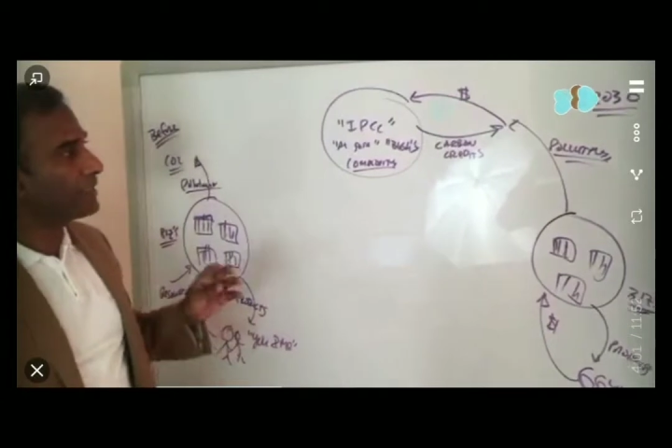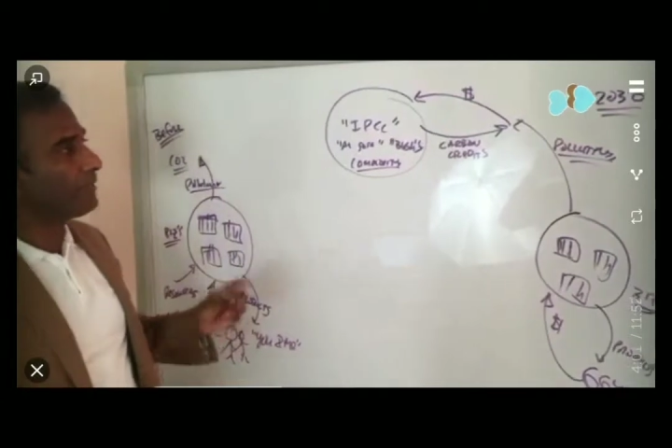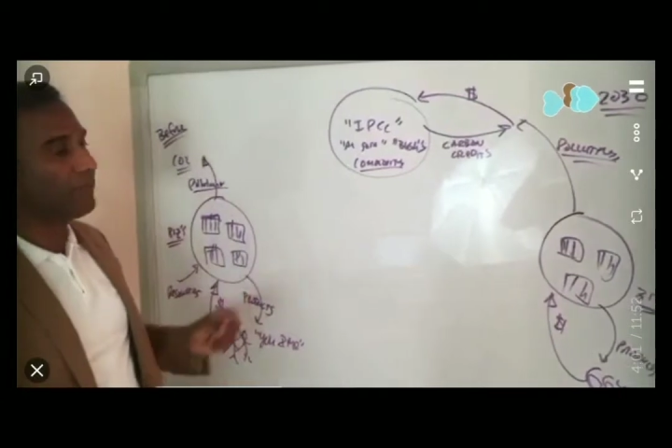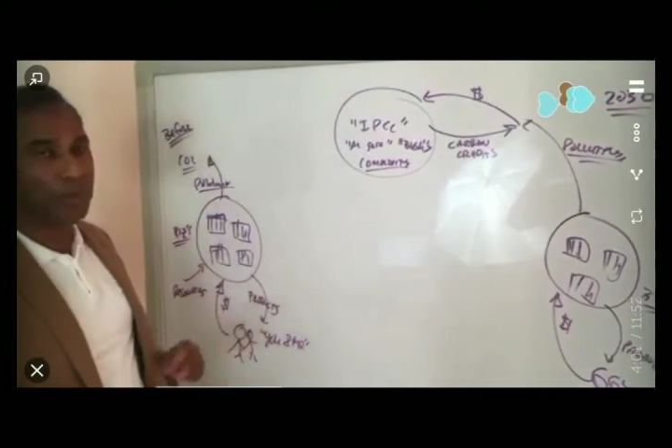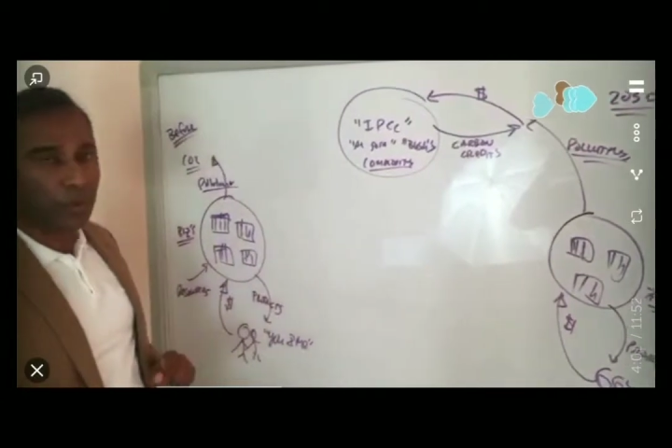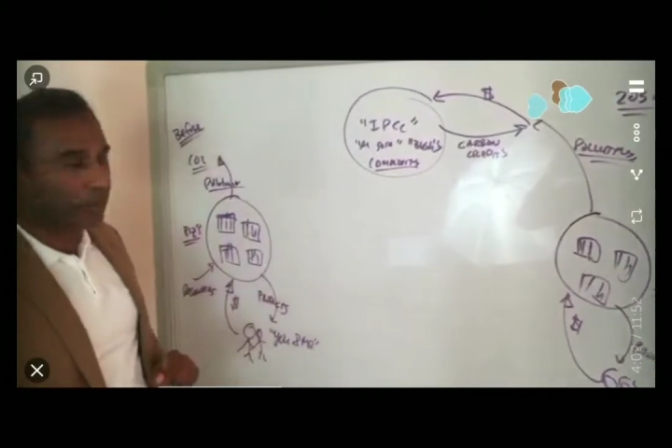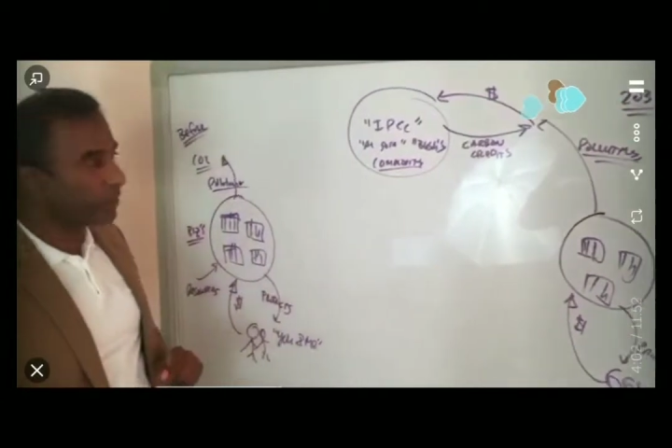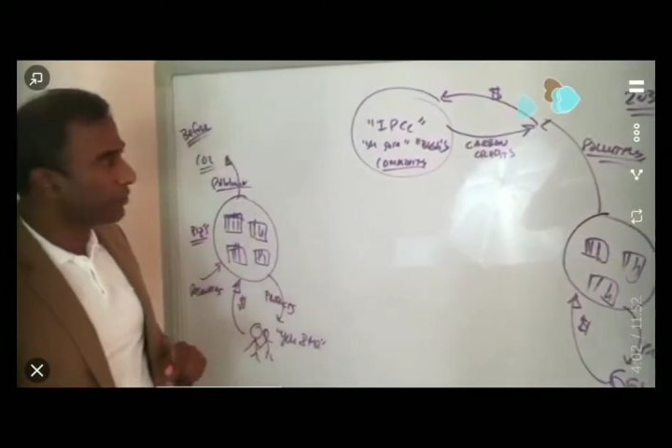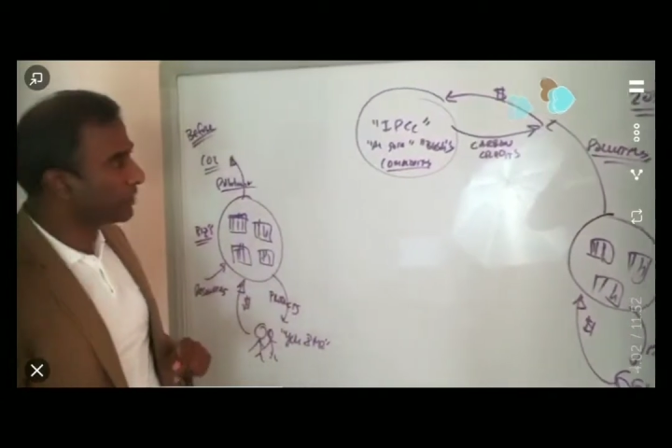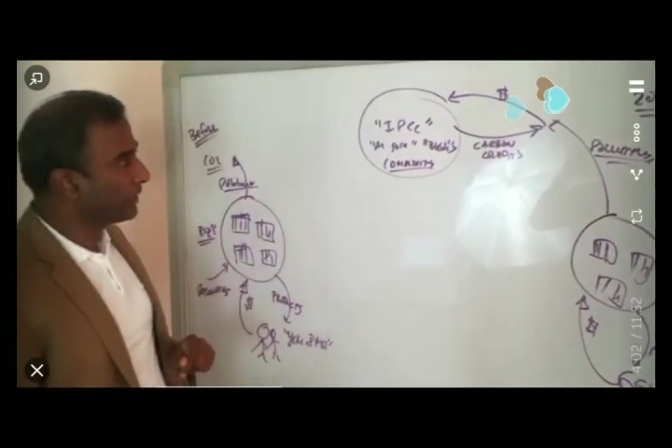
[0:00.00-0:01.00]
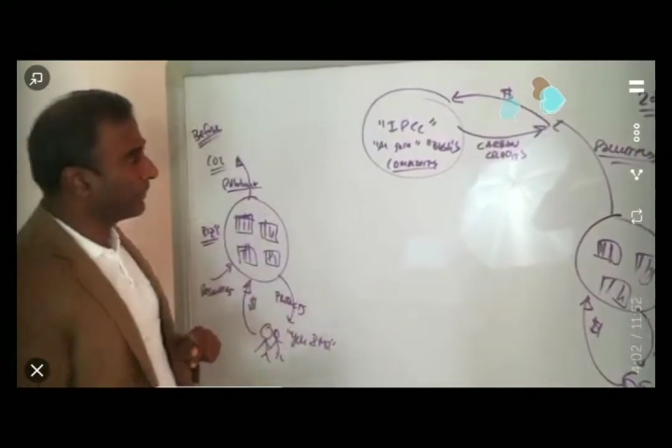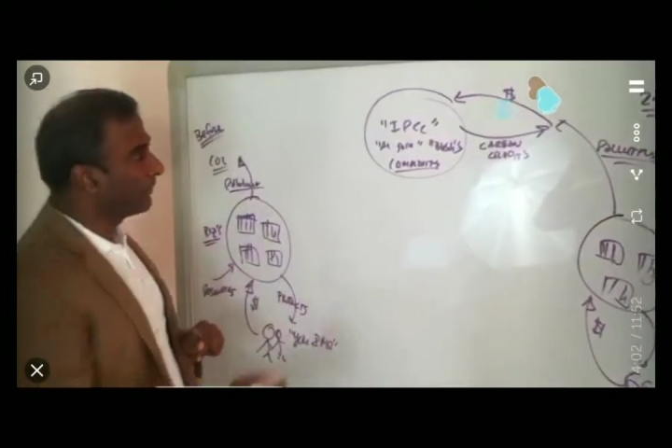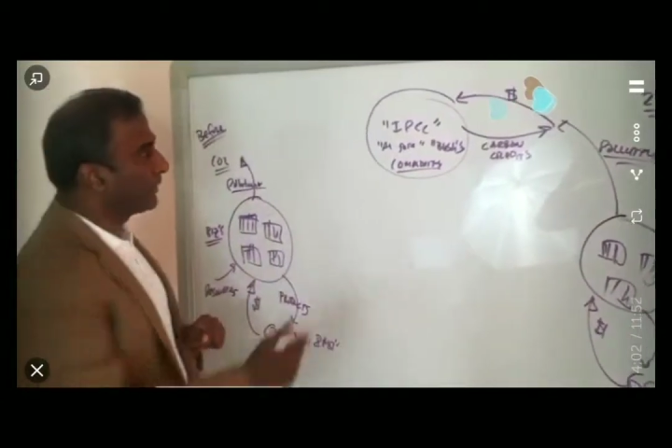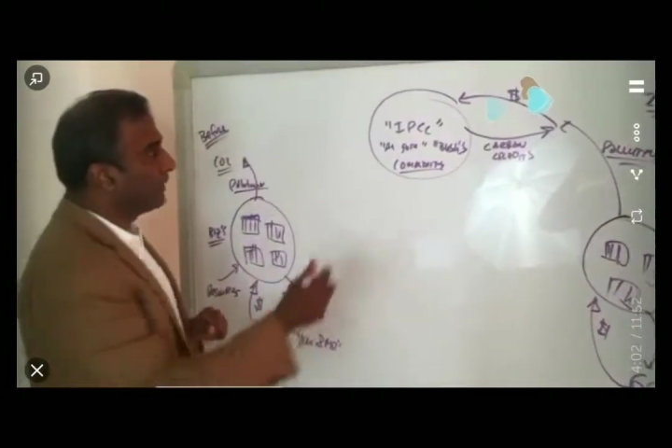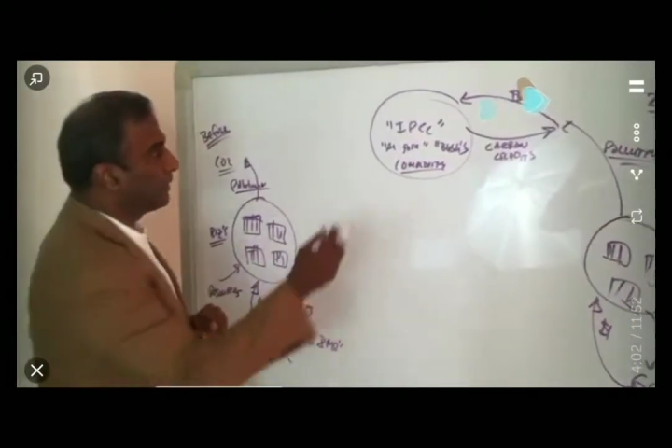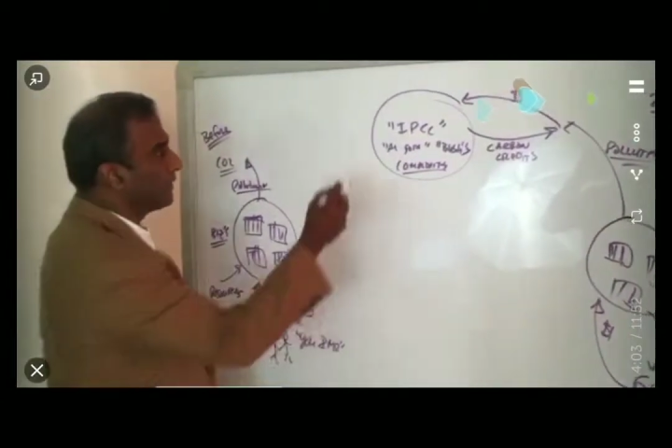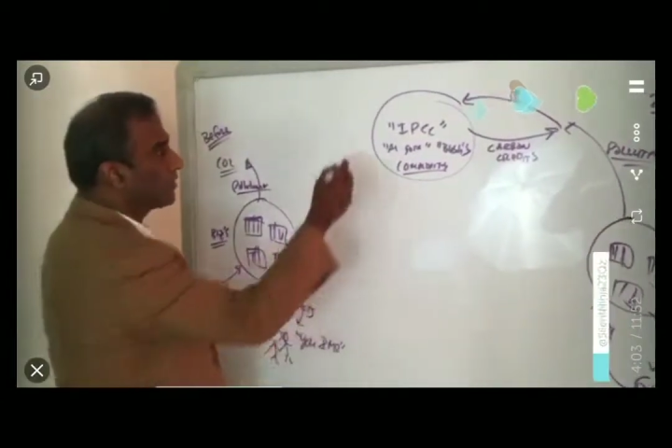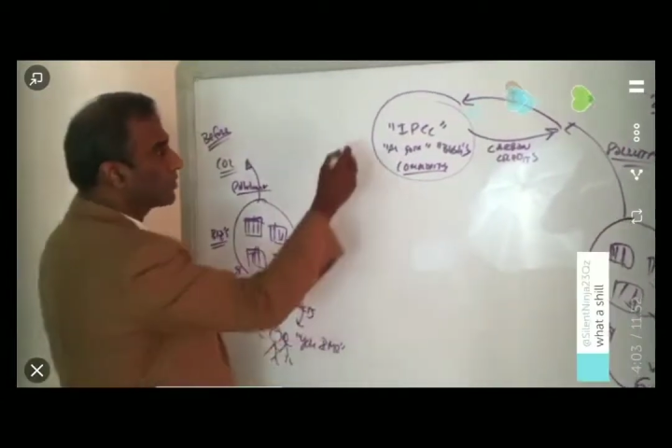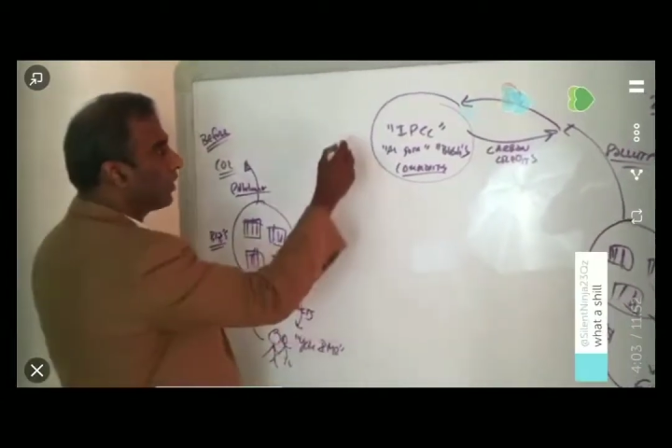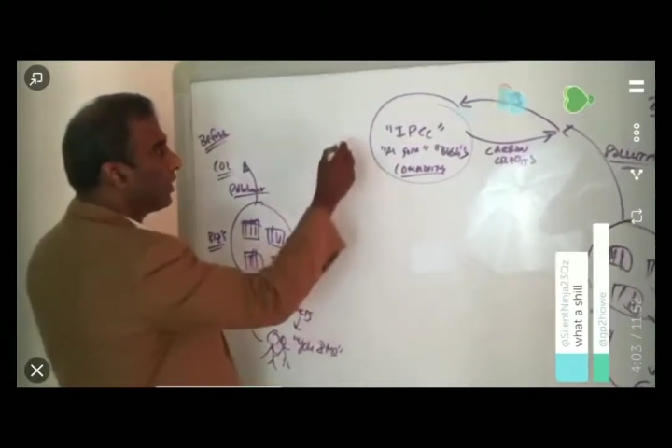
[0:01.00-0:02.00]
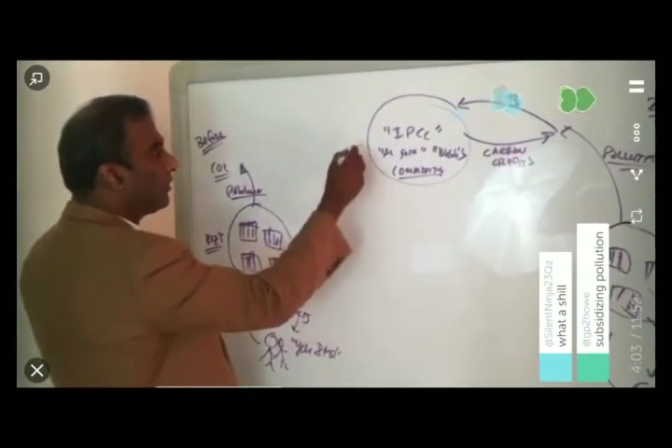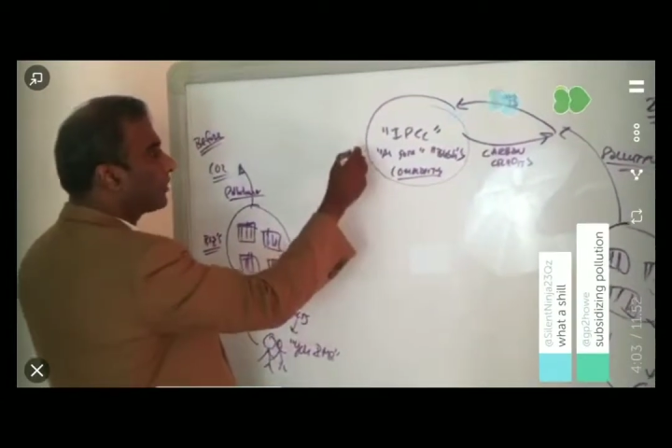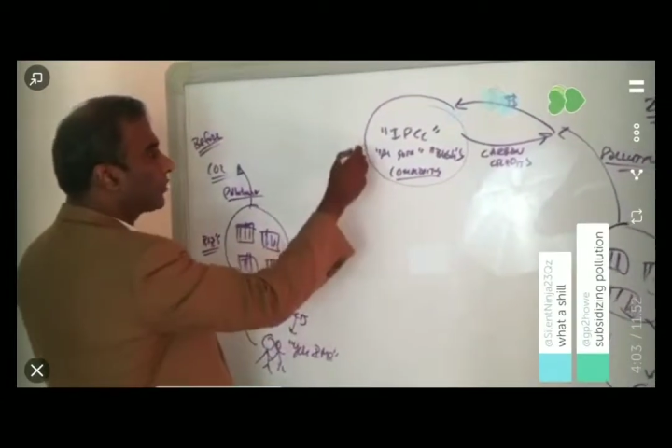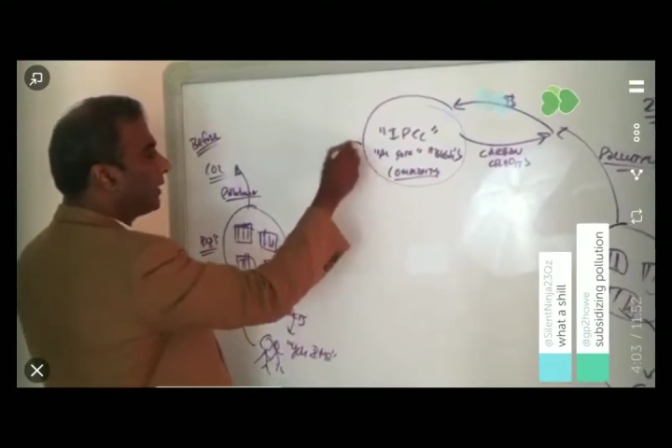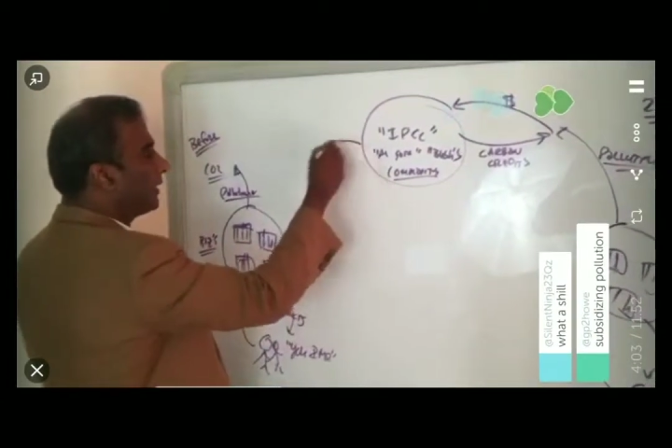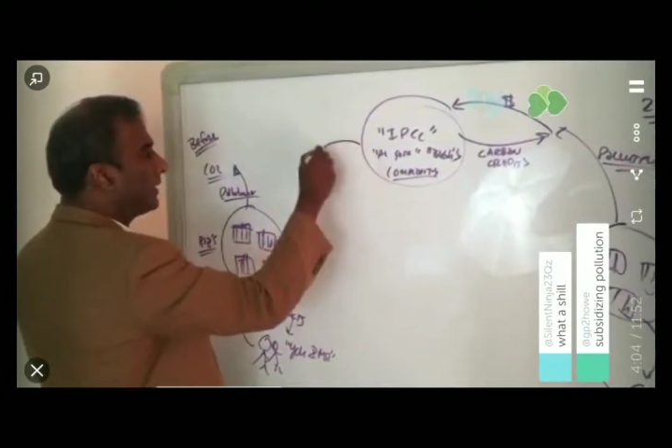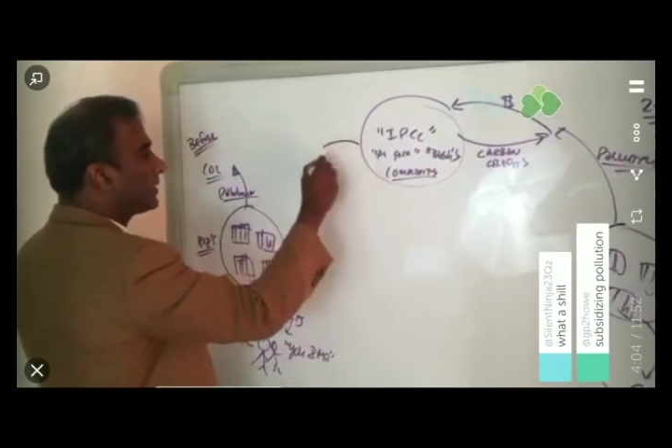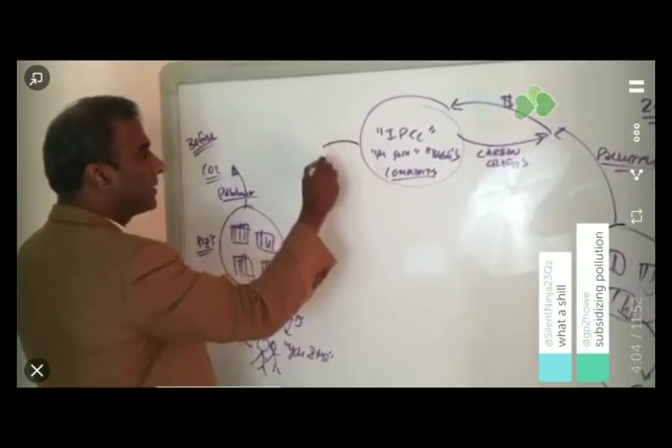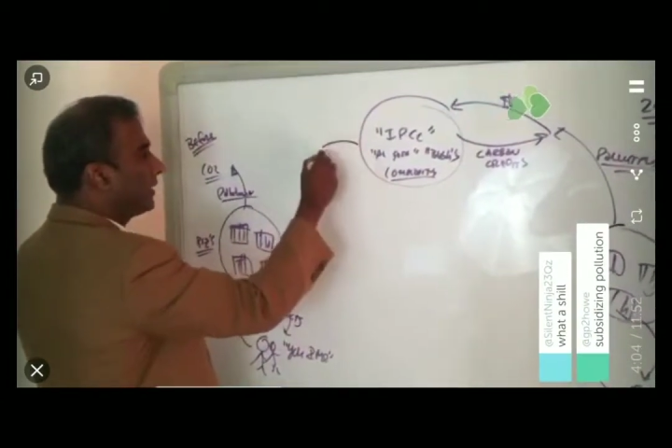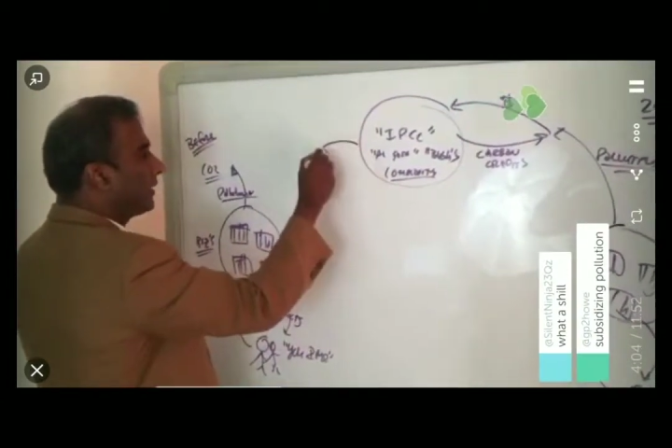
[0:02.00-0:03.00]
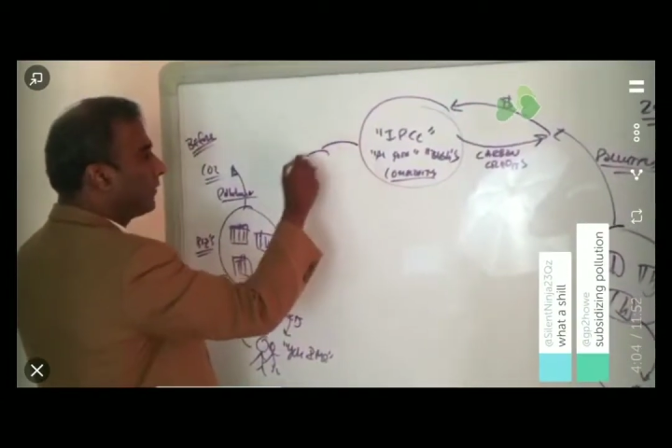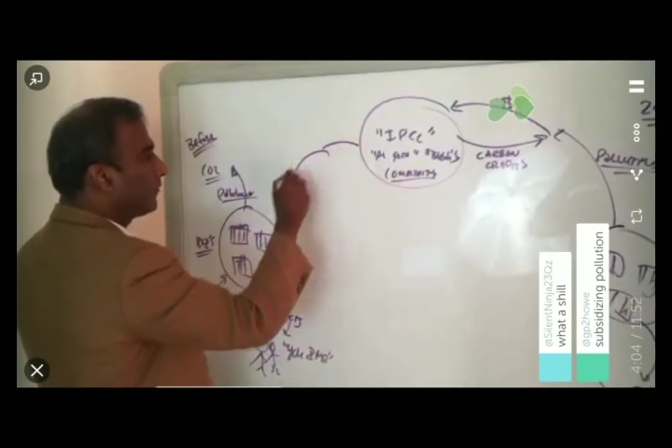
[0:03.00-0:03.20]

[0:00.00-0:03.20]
it gets even more interesting. These carbon credits,